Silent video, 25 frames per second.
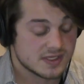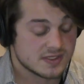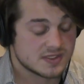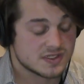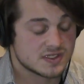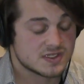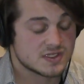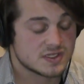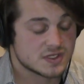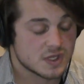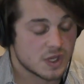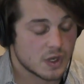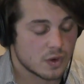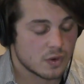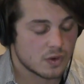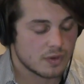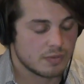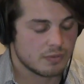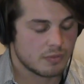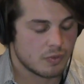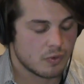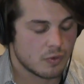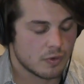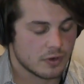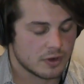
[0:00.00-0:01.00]
so
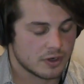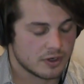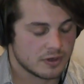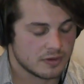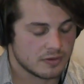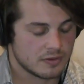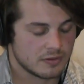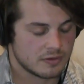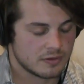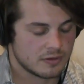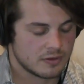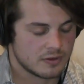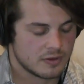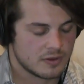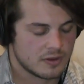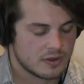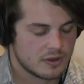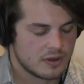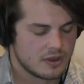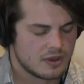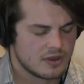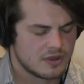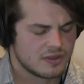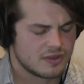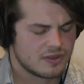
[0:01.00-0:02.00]
important.
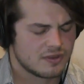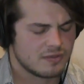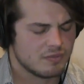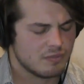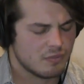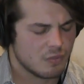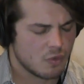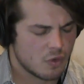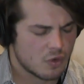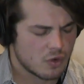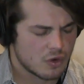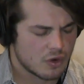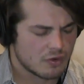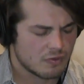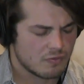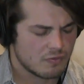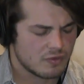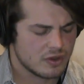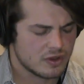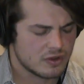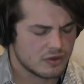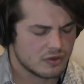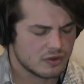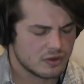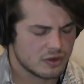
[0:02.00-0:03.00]
The more
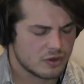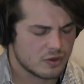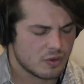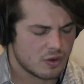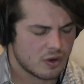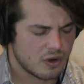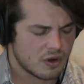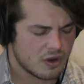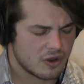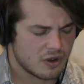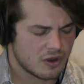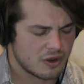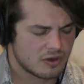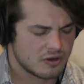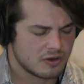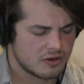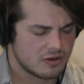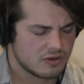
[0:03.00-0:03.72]
real you are,